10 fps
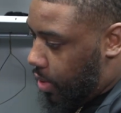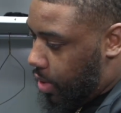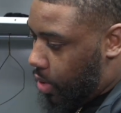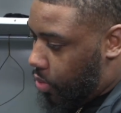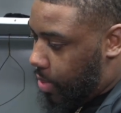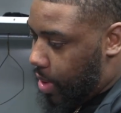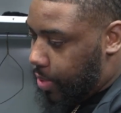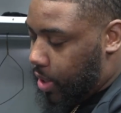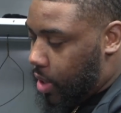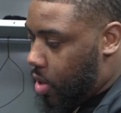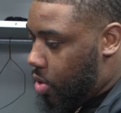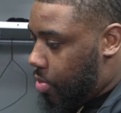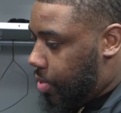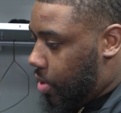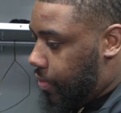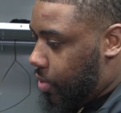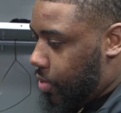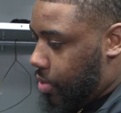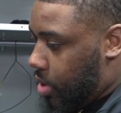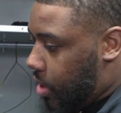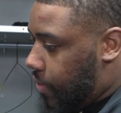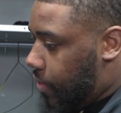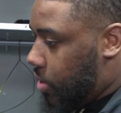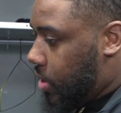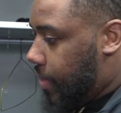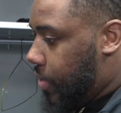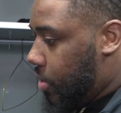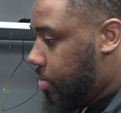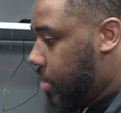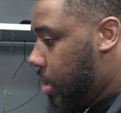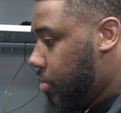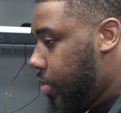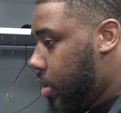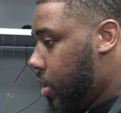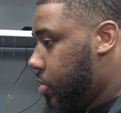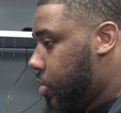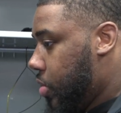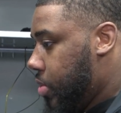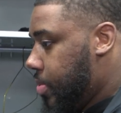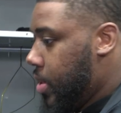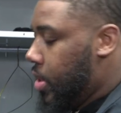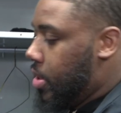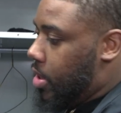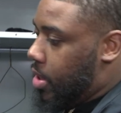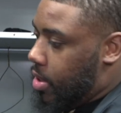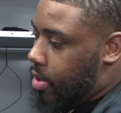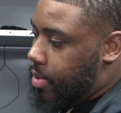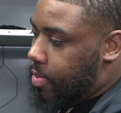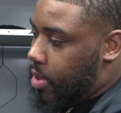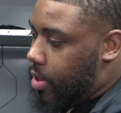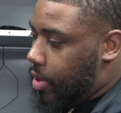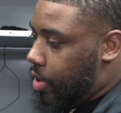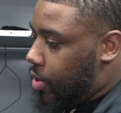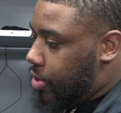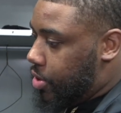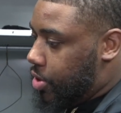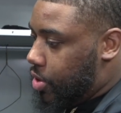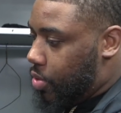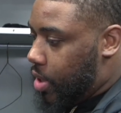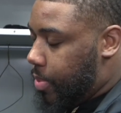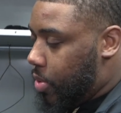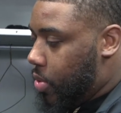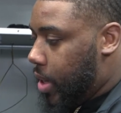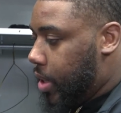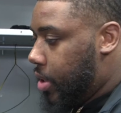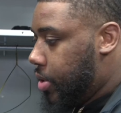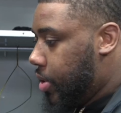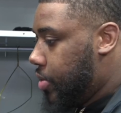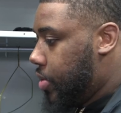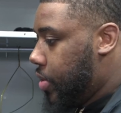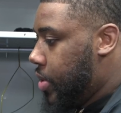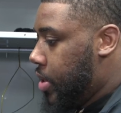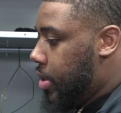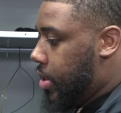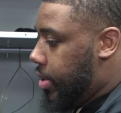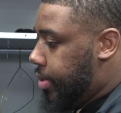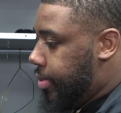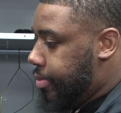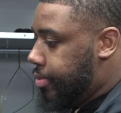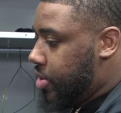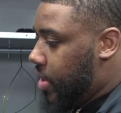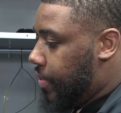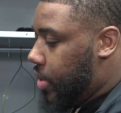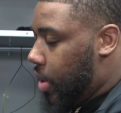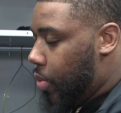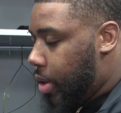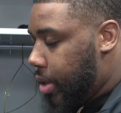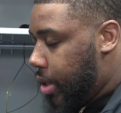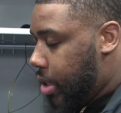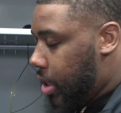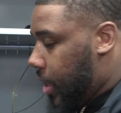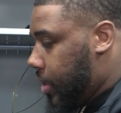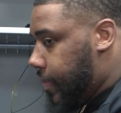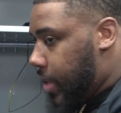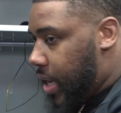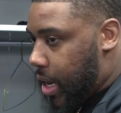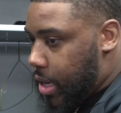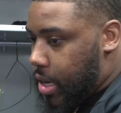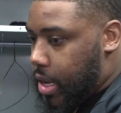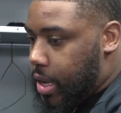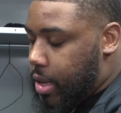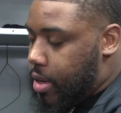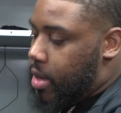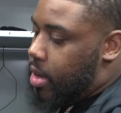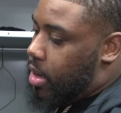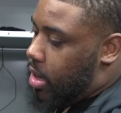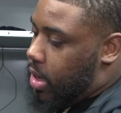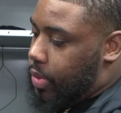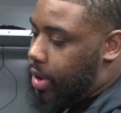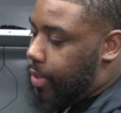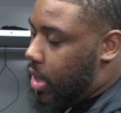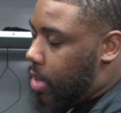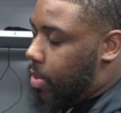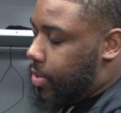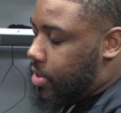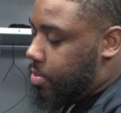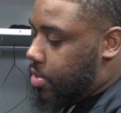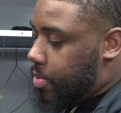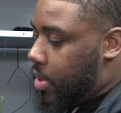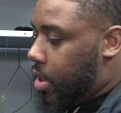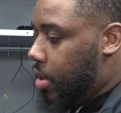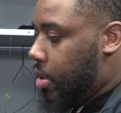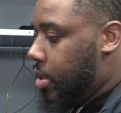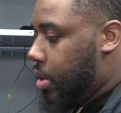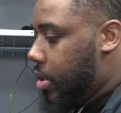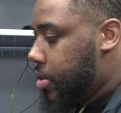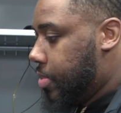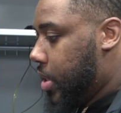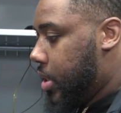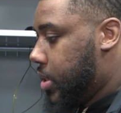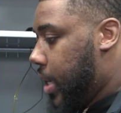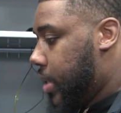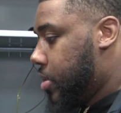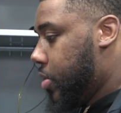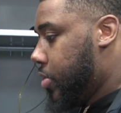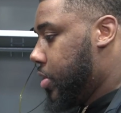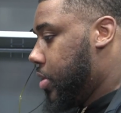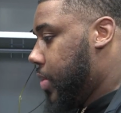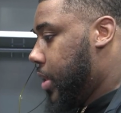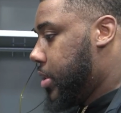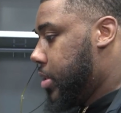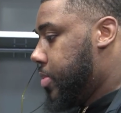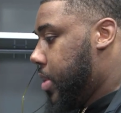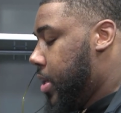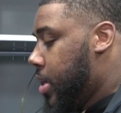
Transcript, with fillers: and we were able to get home. You know, if you look at the first half, there are some times where we're close to them, but, you know, just weren't able to quite get there. So just everything working collectively hand-in-hand, we were able to come up with some key sacks in those situations, but